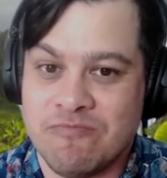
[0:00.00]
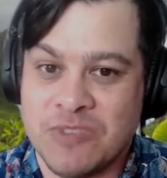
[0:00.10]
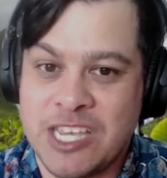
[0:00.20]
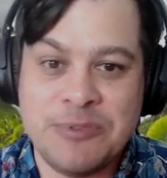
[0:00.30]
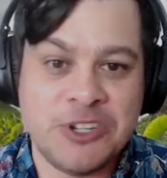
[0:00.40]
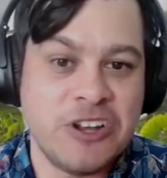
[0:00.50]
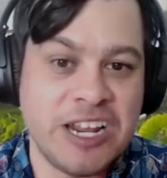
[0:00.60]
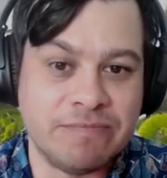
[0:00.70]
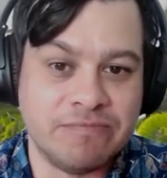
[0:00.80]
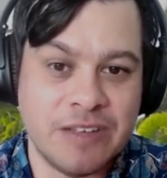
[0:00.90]
keep
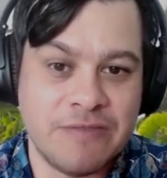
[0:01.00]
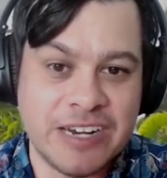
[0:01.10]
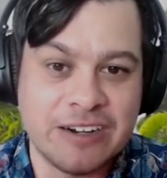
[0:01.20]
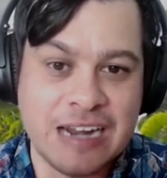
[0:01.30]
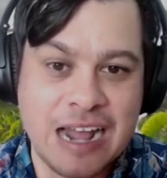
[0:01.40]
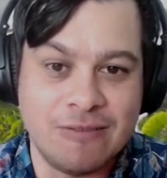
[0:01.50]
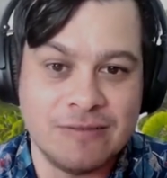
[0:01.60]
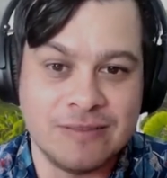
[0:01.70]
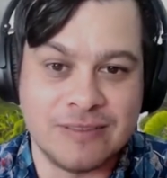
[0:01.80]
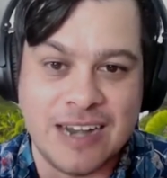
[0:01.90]
shooting and figure it out,
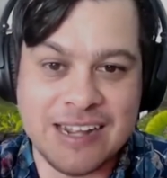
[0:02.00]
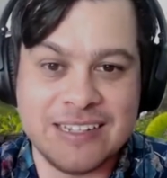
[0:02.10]
right?